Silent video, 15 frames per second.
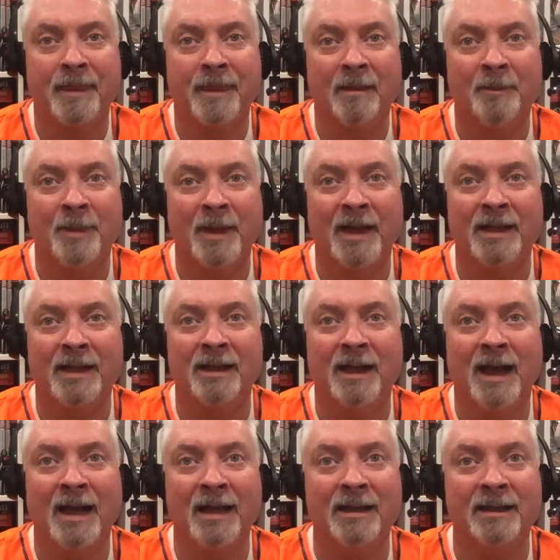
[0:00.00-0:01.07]
but
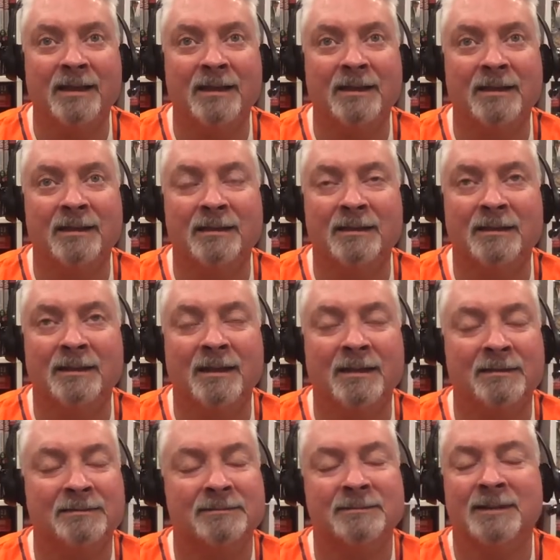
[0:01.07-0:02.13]
I,
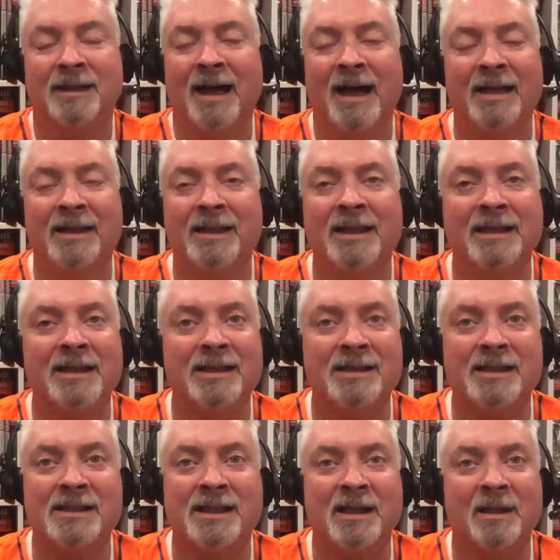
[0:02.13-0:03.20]
uh, I think
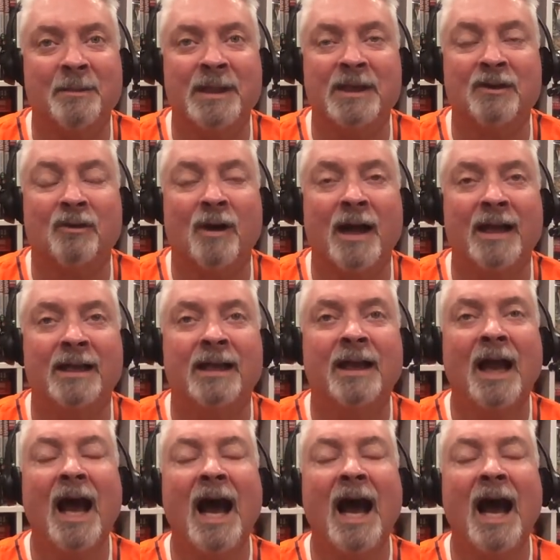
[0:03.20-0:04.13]
this is going to be great.